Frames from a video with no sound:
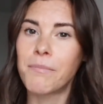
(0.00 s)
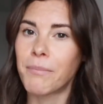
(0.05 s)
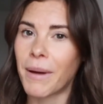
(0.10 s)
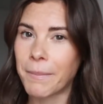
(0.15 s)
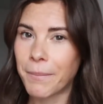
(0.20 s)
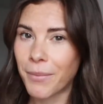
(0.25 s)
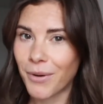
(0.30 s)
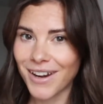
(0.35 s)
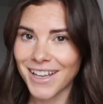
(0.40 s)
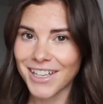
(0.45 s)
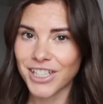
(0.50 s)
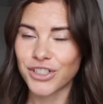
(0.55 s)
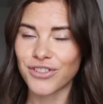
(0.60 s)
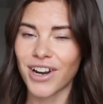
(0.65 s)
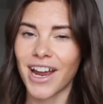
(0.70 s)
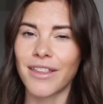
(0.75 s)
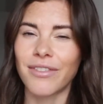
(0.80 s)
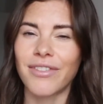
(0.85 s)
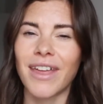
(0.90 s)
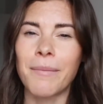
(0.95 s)
My pulling
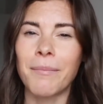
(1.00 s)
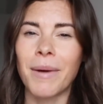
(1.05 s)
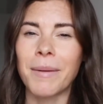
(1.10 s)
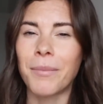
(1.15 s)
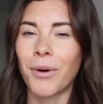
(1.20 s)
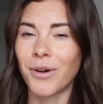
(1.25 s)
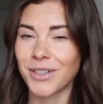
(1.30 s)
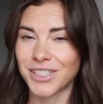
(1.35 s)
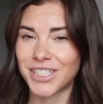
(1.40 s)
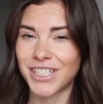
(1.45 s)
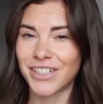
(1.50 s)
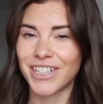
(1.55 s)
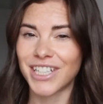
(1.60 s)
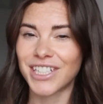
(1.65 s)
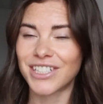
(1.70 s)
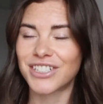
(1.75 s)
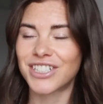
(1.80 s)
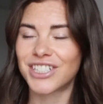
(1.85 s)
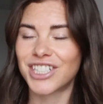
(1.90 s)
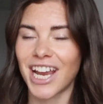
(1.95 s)
strength and my posterior
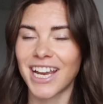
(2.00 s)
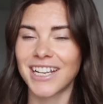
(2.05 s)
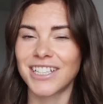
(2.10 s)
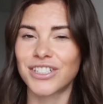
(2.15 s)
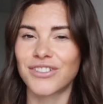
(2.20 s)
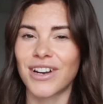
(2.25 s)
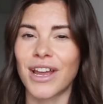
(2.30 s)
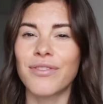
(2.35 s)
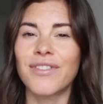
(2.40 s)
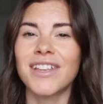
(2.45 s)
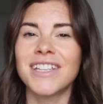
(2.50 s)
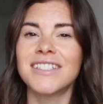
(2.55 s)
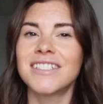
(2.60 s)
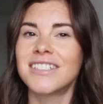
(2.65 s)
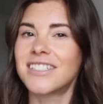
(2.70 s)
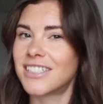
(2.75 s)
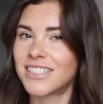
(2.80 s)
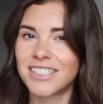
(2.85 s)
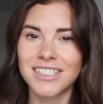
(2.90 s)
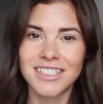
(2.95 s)
chain strength is
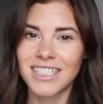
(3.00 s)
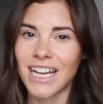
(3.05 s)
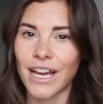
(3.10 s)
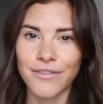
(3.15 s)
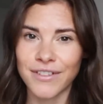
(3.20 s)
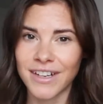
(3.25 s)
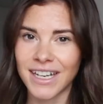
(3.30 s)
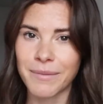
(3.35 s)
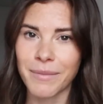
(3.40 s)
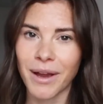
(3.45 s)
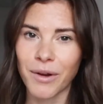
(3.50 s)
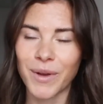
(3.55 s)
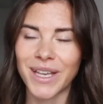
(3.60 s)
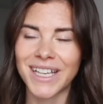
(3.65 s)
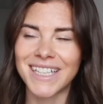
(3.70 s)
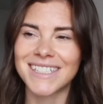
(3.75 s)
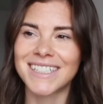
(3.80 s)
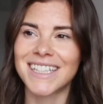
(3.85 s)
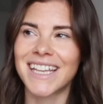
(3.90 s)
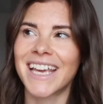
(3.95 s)
just definitely my
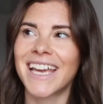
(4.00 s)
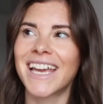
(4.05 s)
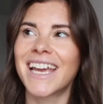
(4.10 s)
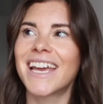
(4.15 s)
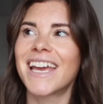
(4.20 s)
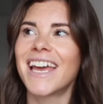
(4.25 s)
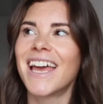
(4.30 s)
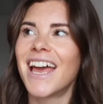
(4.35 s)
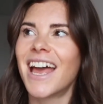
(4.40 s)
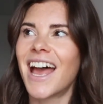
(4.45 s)
weakest link.